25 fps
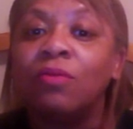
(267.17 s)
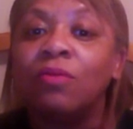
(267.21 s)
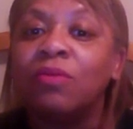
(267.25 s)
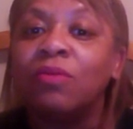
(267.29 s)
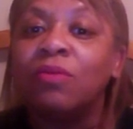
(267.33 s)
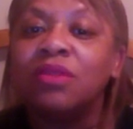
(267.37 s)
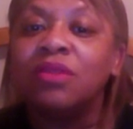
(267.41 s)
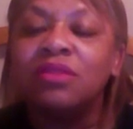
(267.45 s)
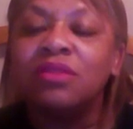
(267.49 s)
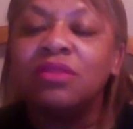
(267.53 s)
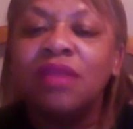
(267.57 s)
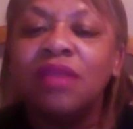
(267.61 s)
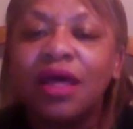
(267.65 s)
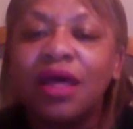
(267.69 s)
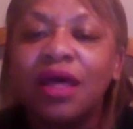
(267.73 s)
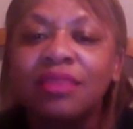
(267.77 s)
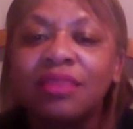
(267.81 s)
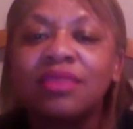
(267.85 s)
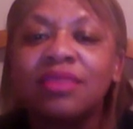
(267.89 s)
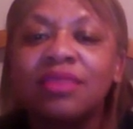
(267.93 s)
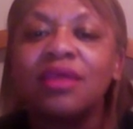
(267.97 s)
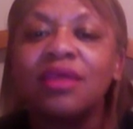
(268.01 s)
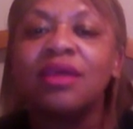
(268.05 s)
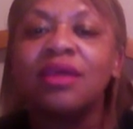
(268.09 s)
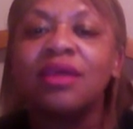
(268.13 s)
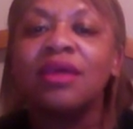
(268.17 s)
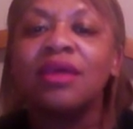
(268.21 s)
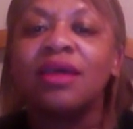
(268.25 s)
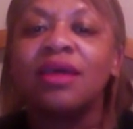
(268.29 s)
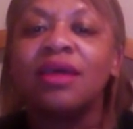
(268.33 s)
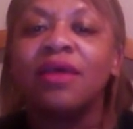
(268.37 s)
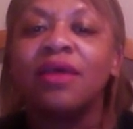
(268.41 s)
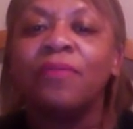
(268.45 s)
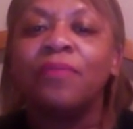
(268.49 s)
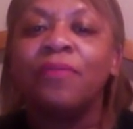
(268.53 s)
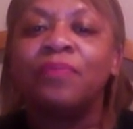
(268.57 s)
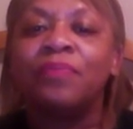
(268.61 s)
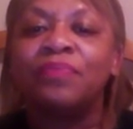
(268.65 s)
But nothing
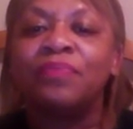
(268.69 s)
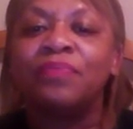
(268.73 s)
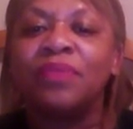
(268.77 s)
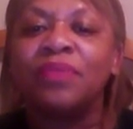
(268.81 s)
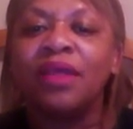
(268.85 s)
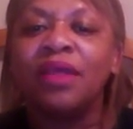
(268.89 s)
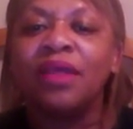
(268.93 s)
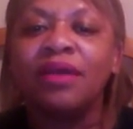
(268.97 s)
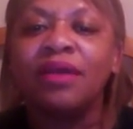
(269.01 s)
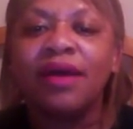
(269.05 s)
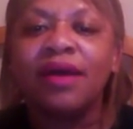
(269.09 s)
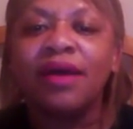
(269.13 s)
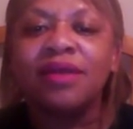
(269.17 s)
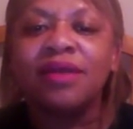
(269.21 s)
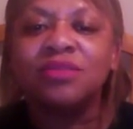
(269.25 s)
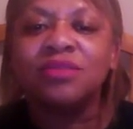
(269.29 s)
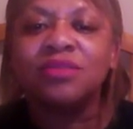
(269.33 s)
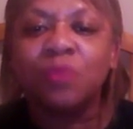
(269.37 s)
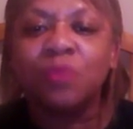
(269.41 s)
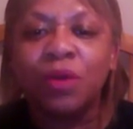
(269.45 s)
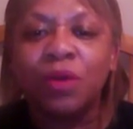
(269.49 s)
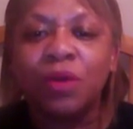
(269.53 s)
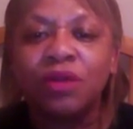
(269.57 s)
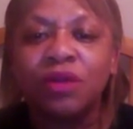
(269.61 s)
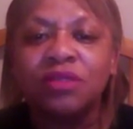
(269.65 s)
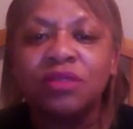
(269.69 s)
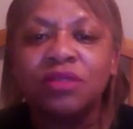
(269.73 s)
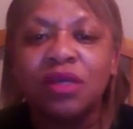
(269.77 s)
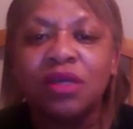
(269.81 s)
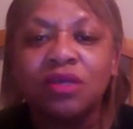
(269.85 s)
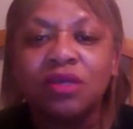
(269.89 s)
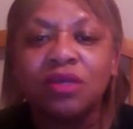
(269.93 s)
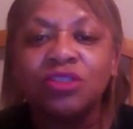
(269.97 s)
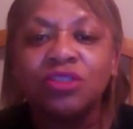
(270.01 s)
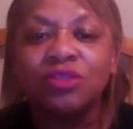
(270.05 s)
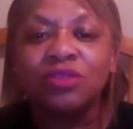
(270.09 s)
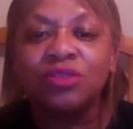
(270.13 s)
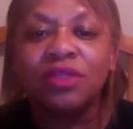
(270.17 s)
in God's word
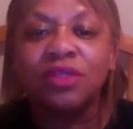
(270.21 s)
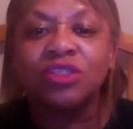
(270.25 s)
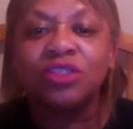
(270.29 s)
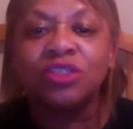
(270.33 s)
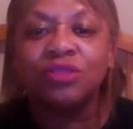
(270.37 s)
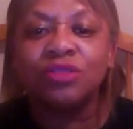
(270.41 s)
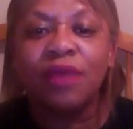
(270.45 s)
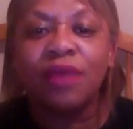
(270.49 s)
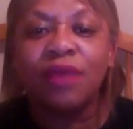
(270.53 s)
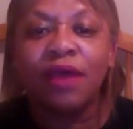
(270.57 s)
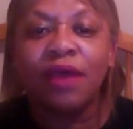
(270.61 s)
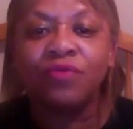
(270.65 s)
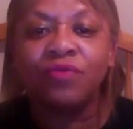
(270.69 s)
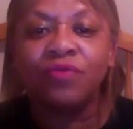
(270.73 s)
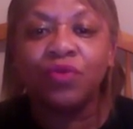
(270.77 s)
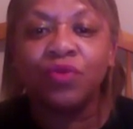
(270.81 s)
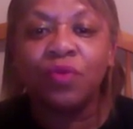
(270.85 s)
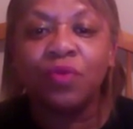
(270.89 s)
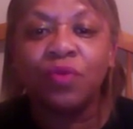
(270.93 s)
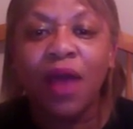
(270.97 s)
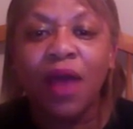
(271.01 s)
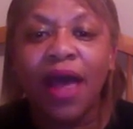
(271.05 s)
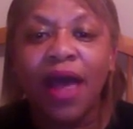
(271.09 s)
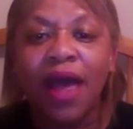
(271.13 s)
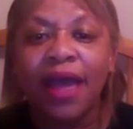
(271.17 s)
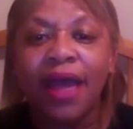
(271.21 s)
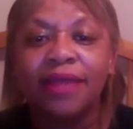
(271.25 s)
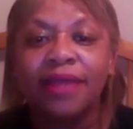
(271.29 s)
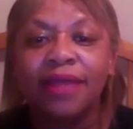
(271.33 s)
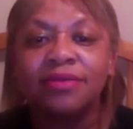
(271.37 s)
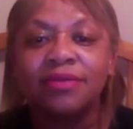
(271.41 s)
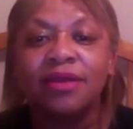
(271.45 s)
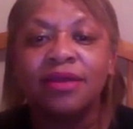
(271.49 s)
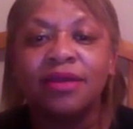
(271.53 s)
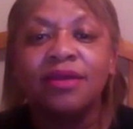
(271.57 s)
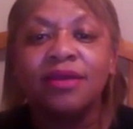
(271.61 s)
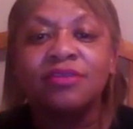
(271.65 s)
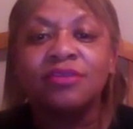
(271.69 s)
tells you that you have the right
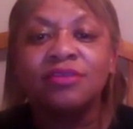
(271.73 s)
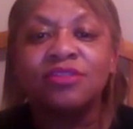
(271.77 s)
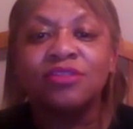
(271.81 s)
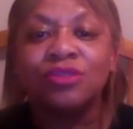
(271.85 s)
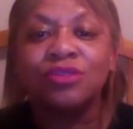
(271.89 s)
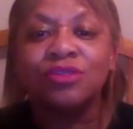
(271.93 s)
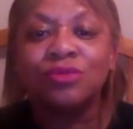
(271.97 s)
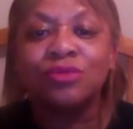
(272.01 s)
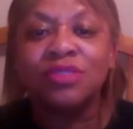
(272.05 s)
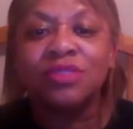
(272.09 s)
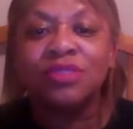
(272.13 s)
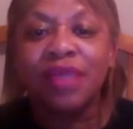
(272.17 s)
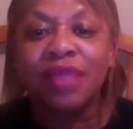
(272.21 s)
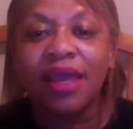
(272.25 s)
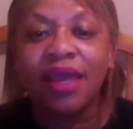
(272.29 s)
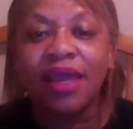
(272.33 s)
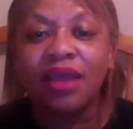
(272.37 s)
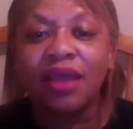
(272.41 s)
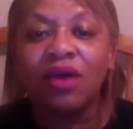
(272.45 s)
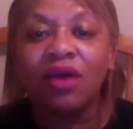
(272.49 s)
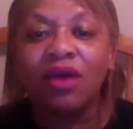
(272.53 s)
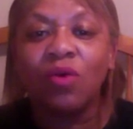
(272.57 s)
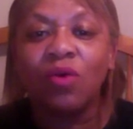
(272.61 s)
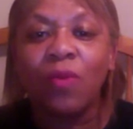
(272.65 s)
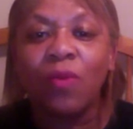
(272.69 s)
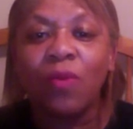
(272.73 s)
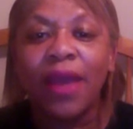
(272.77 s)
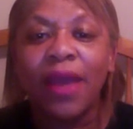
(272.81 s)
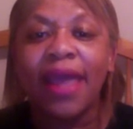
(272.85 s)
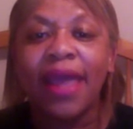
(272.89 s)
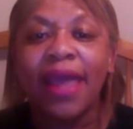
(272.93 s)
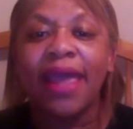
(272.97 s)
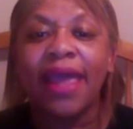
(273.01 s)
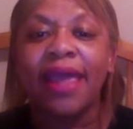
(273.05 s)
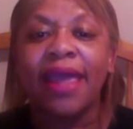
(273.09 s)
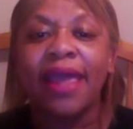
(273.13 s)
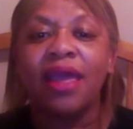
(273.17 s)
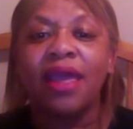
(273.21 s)
to take
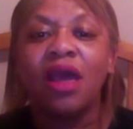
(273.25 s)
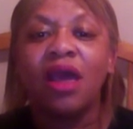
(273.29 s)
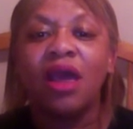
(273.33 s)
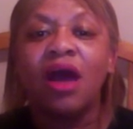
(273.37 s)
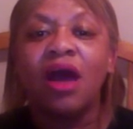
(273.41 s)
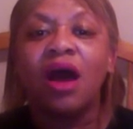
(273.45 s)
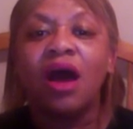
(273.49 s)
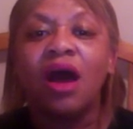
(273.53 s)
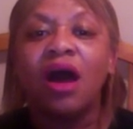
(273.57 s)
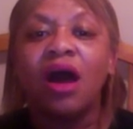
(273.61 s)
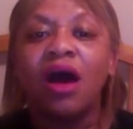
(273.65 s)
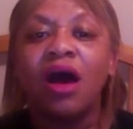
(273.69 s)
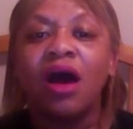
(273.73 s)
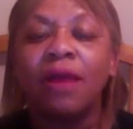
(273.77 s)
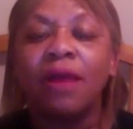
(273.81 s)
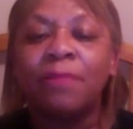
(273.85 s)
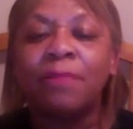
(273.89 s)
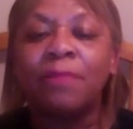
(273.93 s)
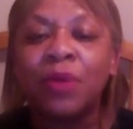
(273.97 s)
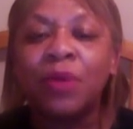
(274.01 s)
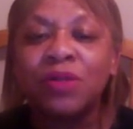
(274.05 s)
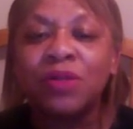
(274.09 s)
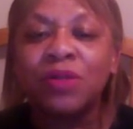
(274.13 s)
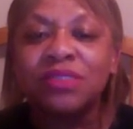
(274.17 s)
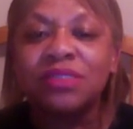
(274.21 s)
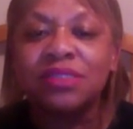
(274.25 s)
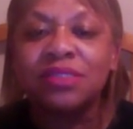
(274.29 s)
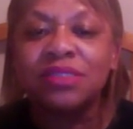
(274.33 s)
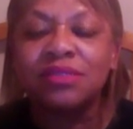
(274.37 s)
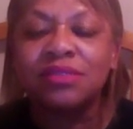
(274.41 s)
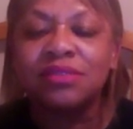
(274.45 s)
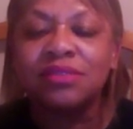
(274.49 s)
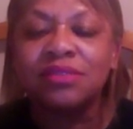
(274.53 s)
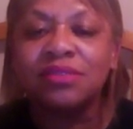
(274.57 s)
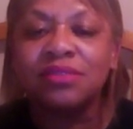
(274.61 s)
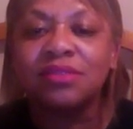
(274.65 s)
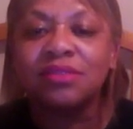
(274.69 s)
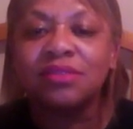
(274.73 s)
away a
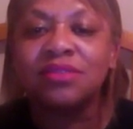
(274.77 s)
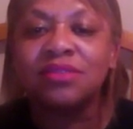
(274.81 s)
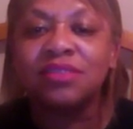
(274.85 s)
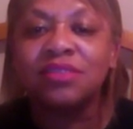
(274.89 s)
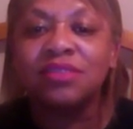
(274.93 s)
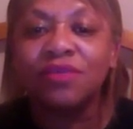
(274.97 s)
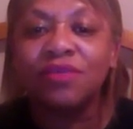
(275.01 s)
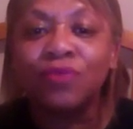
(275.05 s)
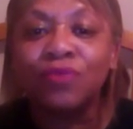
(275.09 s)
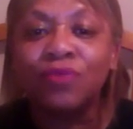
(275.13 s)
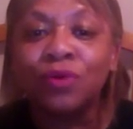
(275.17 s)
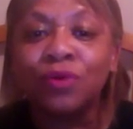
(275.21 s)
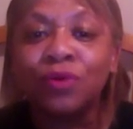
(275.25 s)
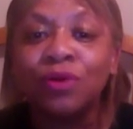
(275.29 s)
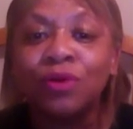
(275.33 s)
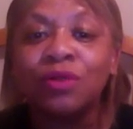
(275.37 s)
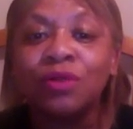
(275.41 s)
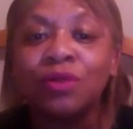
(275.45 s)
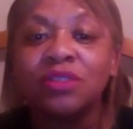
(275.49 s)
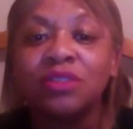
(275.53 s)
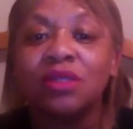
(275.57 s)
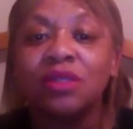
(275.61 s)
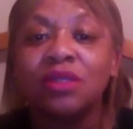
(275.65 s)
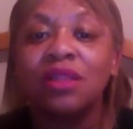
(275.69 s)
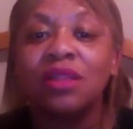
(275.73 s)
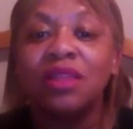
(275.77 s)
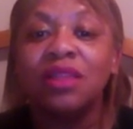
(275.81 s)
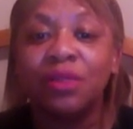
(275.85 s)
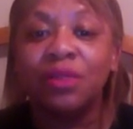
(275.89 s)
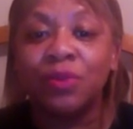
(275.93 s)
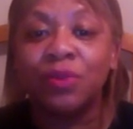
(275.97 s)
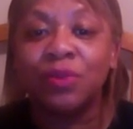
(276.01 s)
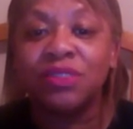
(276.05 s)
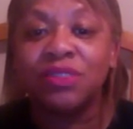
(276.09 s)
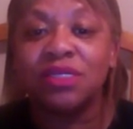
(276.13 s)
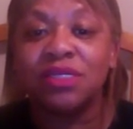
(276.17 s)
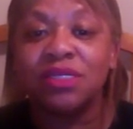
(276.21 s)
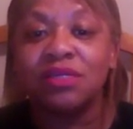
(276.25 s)
person's civil
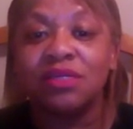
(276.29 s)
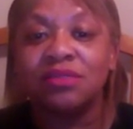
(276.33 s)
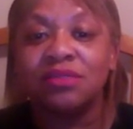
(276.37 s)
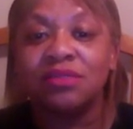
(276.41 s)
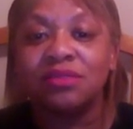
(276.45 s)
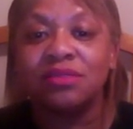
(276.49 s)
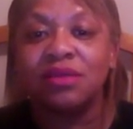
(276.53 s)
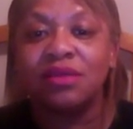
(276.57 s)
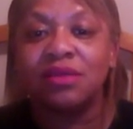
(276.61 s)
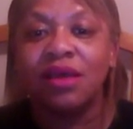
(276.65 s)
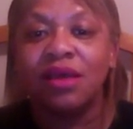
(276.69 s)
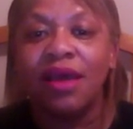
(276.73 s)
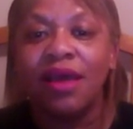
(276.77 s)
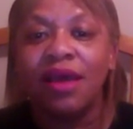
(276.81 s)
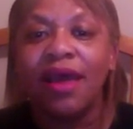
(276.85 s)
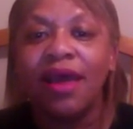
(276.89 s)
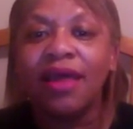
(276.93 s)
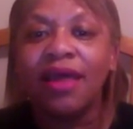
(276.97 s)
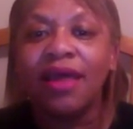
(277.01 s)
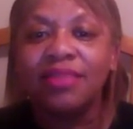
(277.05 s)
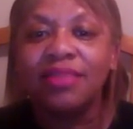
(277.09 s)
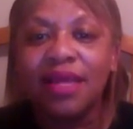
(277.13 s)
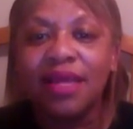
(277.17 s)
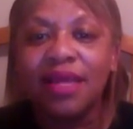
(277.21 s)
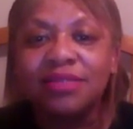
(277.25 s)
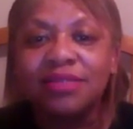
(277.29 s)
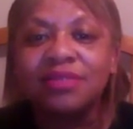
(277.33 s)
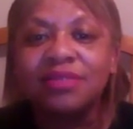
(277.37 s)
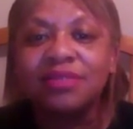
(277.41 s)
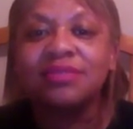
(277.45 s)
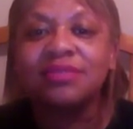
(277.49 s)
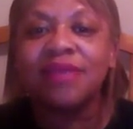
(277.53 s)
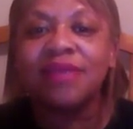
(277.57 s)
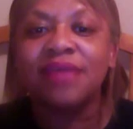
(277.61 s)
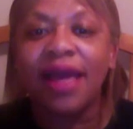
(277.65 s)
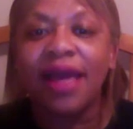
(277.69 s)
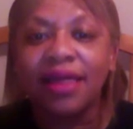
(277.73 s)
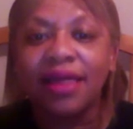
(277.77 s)
liberties. And that's
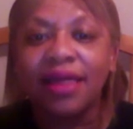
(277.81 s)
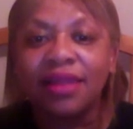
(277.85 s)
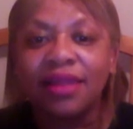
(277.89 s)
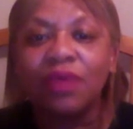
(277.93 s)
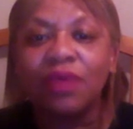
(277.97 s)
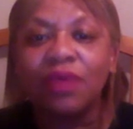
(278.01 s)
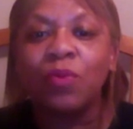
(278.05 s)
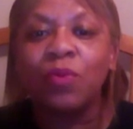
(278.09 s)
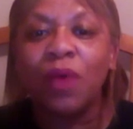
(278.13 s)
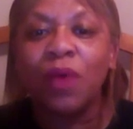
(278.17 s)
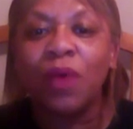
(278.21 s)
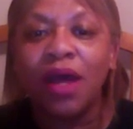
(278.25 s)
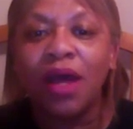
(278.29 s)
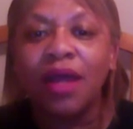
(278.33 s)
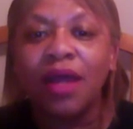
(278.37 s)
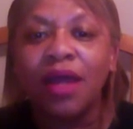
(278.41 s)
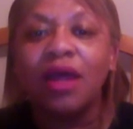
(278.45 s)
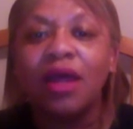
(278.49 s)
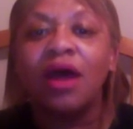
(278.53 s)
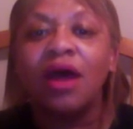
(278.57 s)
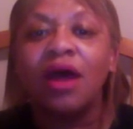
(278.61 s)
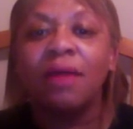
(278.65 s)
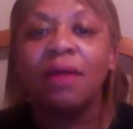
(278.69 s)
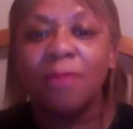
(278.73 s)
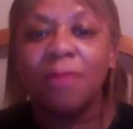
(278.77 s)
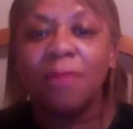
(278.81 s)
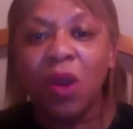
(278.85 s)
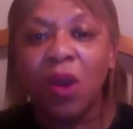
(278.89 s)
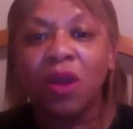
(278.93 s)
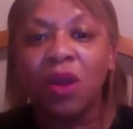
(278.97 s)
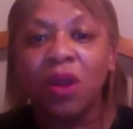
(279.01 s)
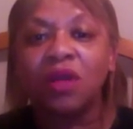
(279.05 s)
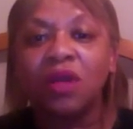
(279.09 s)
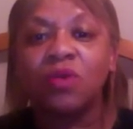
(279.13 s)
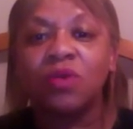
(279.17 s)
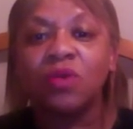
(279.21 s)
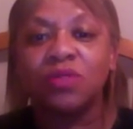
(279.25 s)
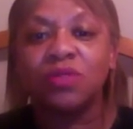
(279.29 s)
exactly what
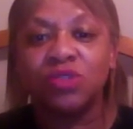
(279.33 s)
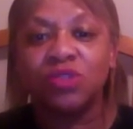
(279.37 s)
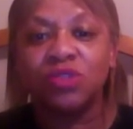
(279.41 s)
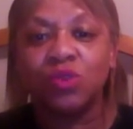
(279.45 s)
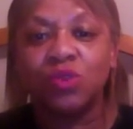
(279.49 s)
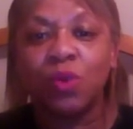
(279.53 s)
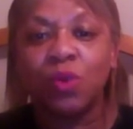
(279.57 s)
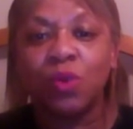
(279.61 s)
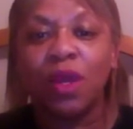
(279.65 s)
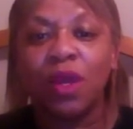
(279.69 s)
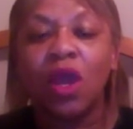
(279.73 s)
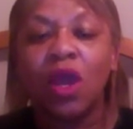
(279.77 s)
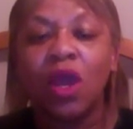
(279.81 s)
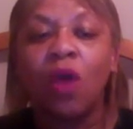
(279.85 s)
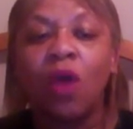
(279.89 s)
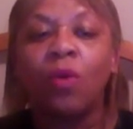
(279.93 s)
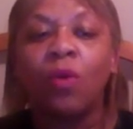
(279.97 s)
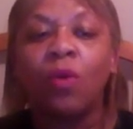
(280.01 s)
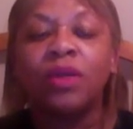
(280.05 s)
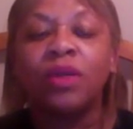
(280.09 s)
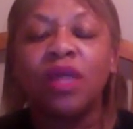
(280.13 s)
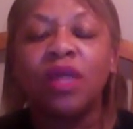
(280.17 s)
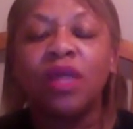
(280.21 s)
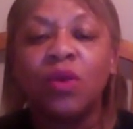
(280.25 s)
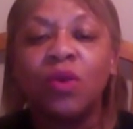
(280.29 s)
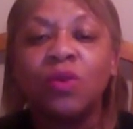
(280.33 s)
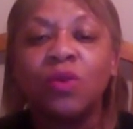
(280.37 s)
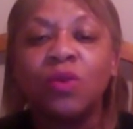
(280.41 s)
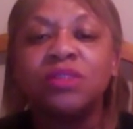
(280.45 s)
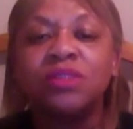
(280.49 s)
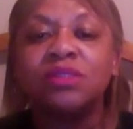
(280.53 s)
America was doing when they